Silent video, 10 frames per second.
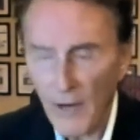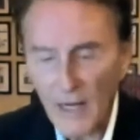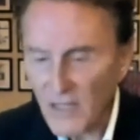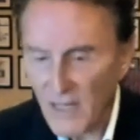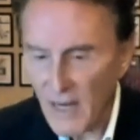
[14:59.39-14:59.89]

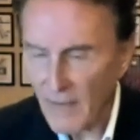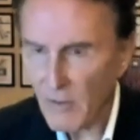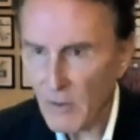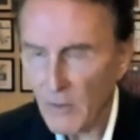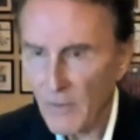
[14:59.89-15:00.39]
it's
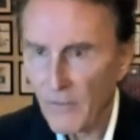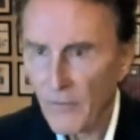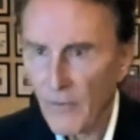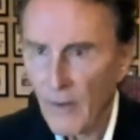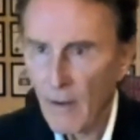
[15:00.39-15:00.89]
inevitable.
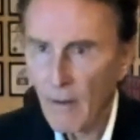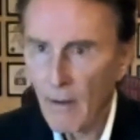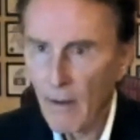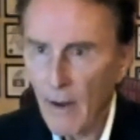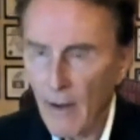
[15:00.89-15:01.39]

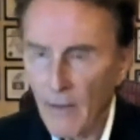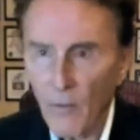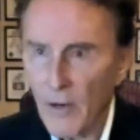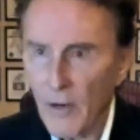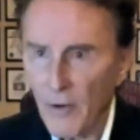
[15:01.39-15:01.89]
And then
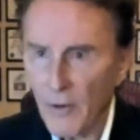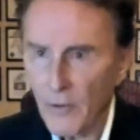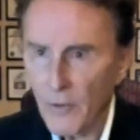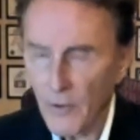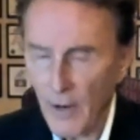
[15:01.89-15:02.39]
what are you going to
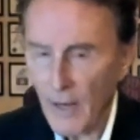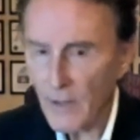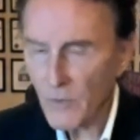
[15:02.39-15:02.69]
do? Your house,